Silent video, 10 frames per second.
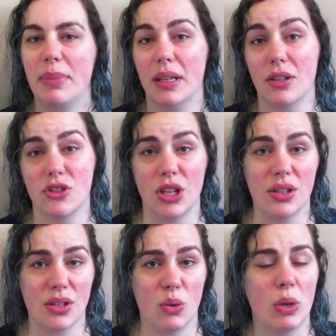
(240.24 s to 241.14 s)
because she
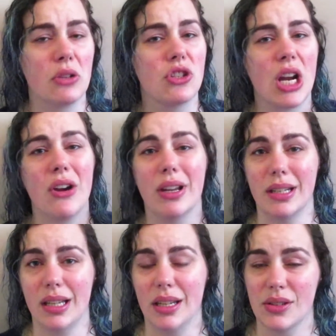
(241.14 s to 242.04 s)
is in a wheelchair
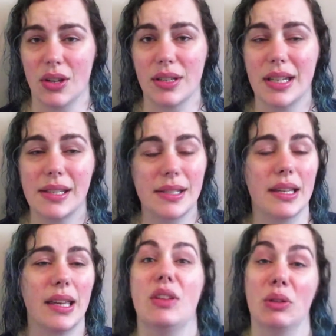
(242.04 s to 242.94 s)
and he is
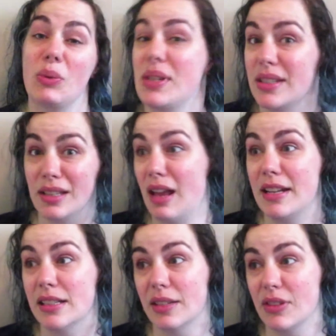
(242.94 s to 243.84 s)
autistic. The only reason that I
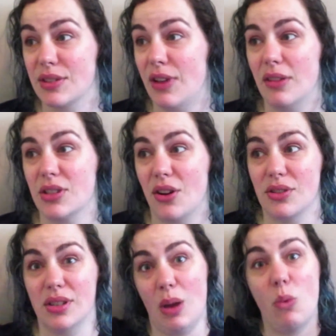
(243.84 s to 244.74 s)
didn't give this five
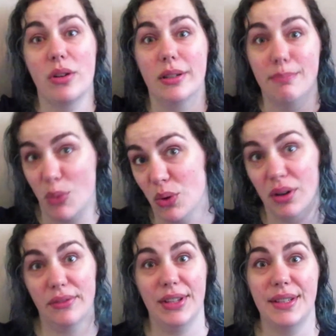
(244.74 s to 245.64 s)
stars is I wanted more of